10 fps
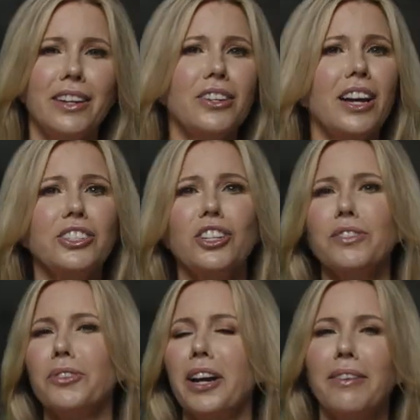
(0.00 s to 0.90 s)
not
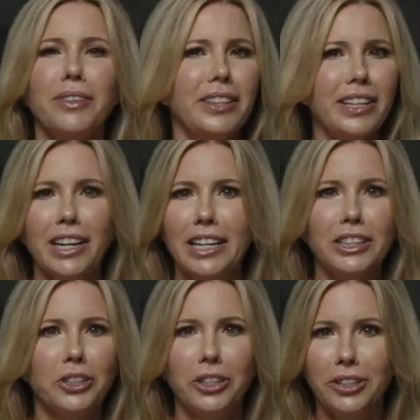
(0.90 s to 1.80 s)
just for everything I
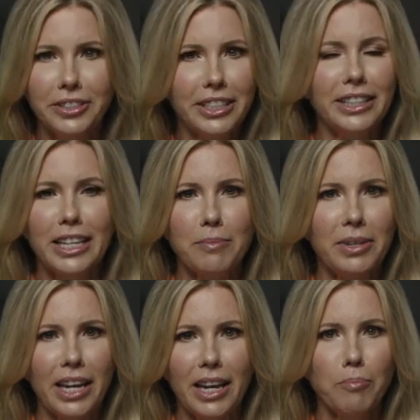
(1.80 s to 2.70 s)
learned in the
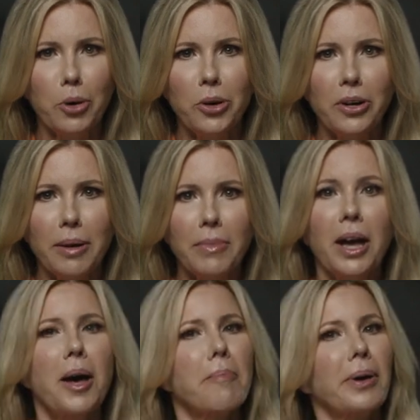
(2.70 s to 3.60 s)
MBA program,
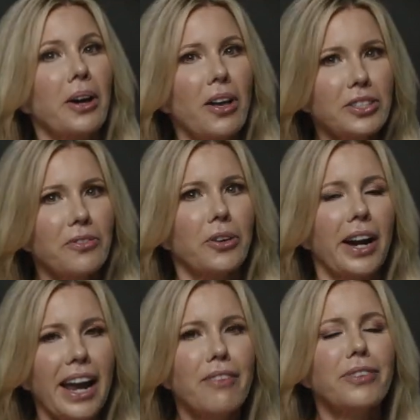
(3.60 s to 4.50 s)
but also
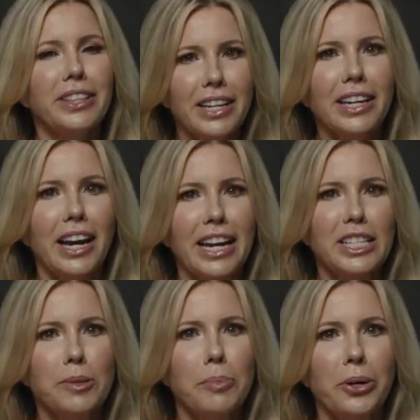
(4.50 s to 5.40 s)
for everything I
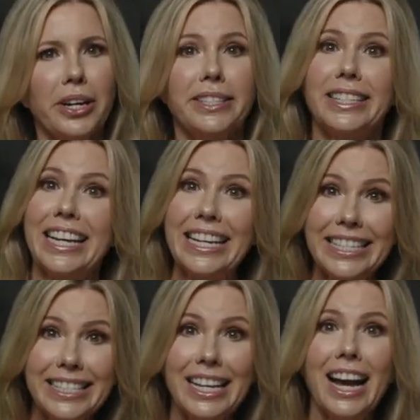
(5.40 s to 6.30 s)
experienced
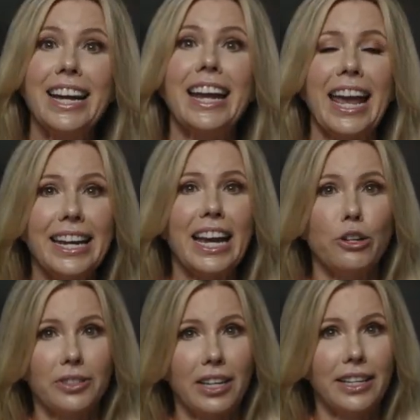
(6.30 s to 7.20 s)
inside and
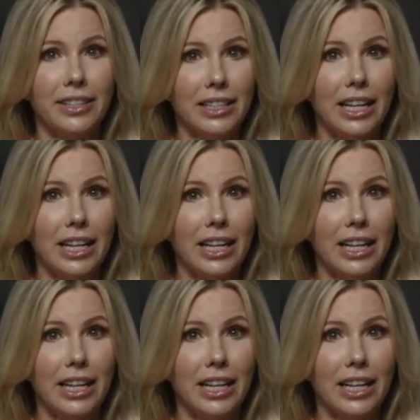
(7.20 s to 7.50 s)
outside the